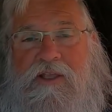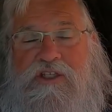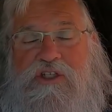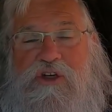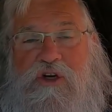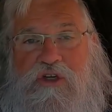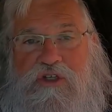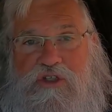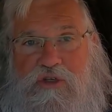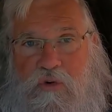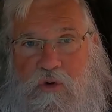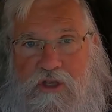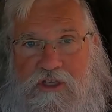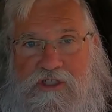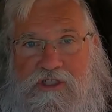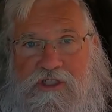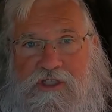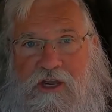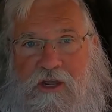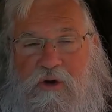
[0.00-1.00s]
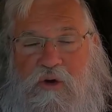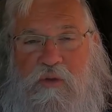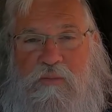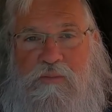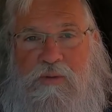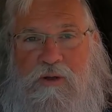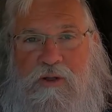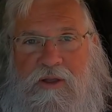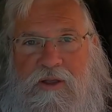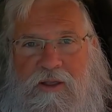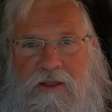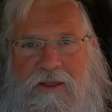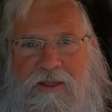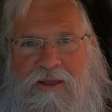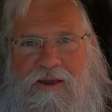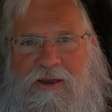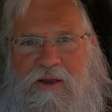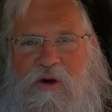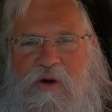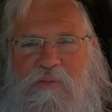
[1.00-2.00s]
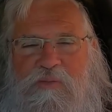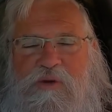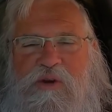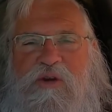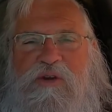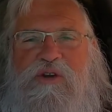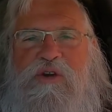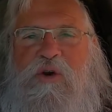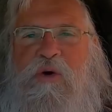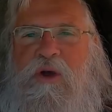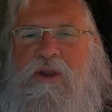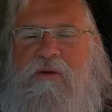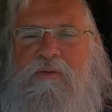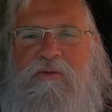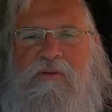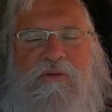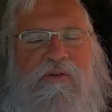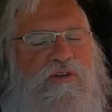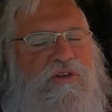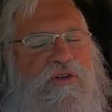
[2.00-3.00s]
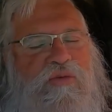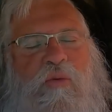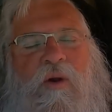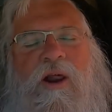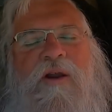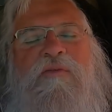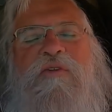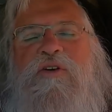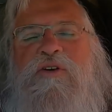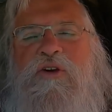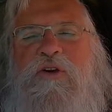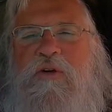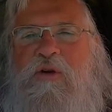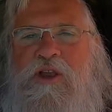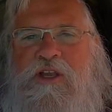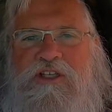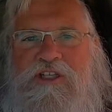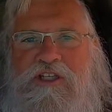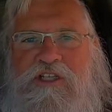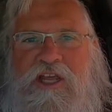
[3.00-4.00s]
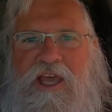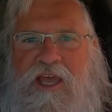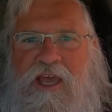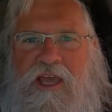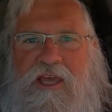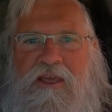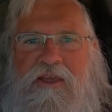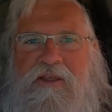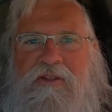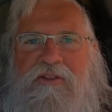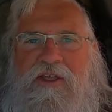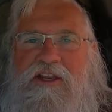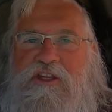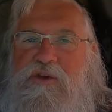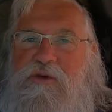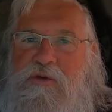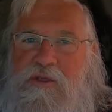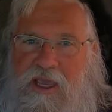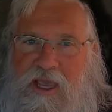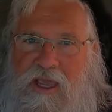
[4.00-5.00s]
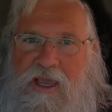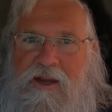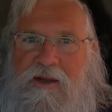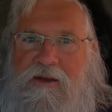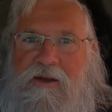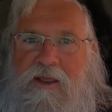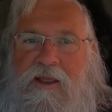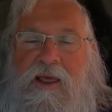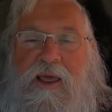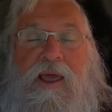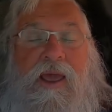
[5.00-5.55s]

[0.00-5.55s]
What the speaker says: It's your choice. I hope you'll do it to whatever degree today that you can.